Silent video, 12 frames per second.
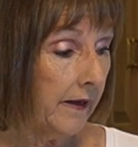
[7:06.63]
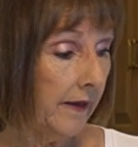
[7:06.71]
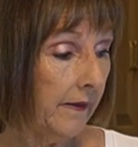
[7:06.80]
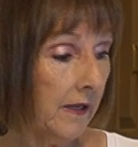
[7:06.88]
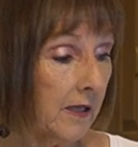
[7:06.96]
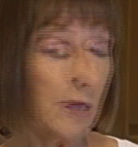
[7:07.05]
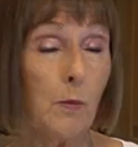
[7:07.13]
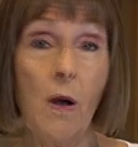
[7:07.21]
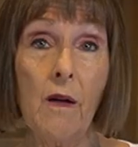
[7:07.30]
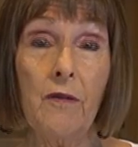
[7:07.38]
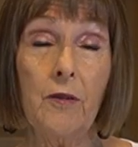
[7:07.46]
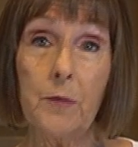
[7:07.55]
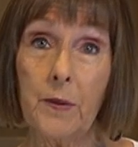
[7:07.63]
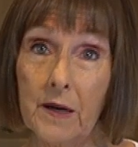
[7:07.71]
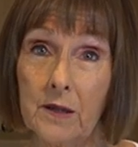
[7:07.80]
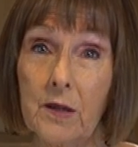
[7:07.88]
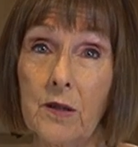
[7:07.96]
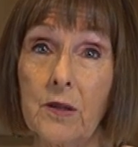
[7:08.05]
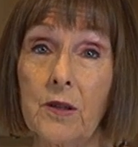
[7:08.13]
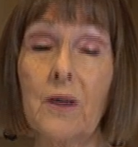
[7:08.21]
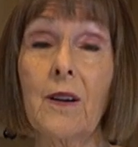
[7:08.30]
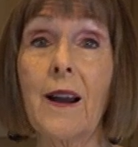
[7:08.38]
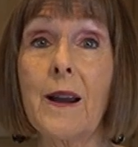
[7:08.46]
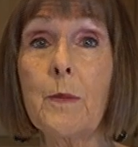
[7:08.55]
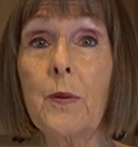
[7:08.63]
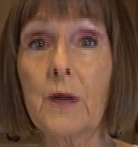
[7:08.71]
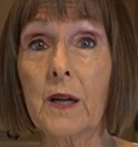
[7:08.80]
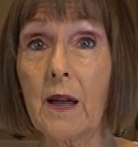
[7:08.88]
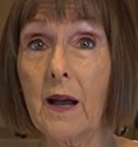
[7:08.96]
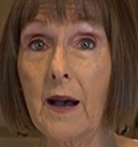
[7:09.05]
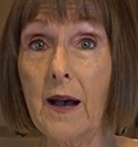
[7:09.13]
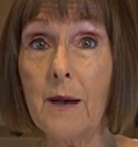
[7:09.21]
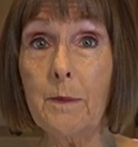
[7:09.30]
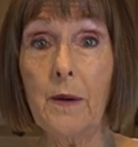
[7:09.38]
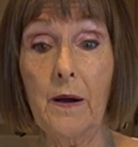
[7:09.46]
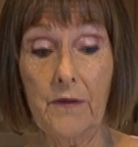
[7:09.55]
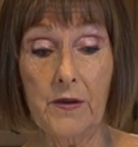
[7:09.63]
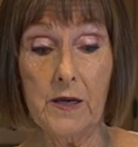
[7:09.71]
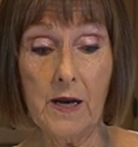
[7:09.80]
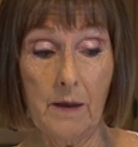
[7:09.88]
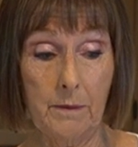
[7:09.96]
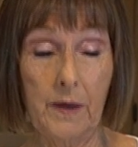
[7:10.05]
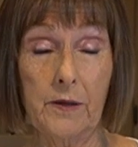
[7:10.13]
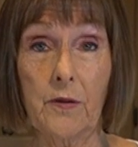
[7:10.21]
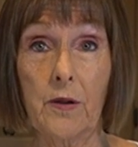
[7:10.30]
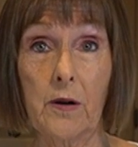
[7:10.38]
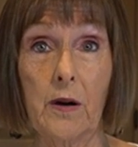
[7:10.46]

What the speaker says: In the small food processor, I put a cup of the nut butter that I